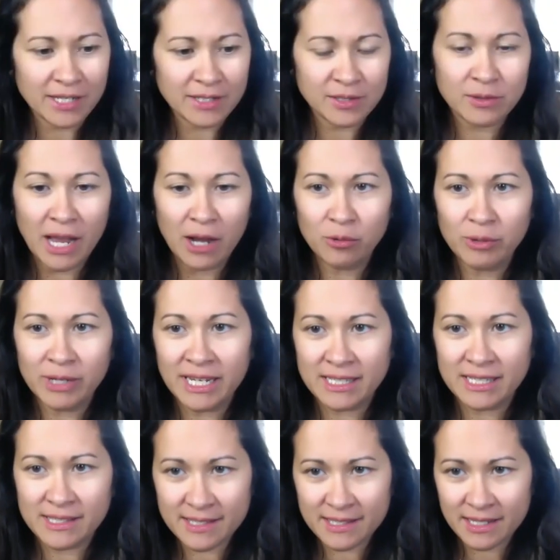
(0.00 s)
so now we
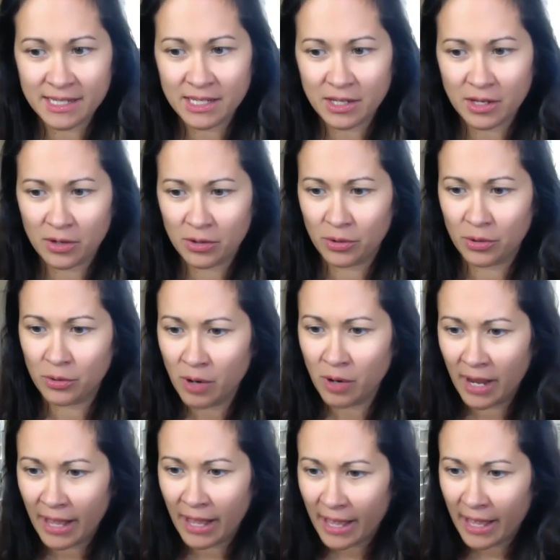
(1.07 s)
can see you.
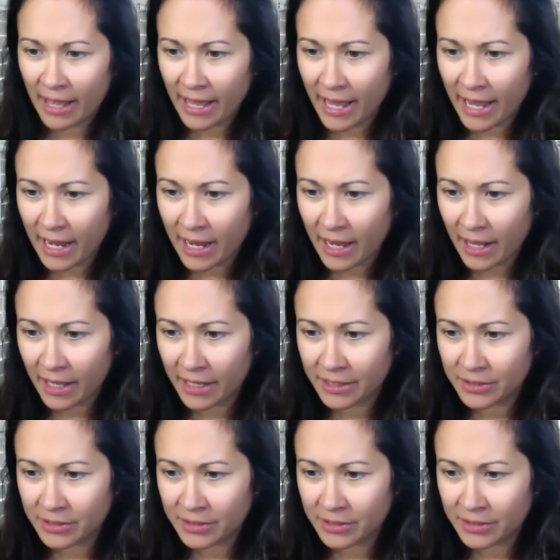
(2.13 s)
And Can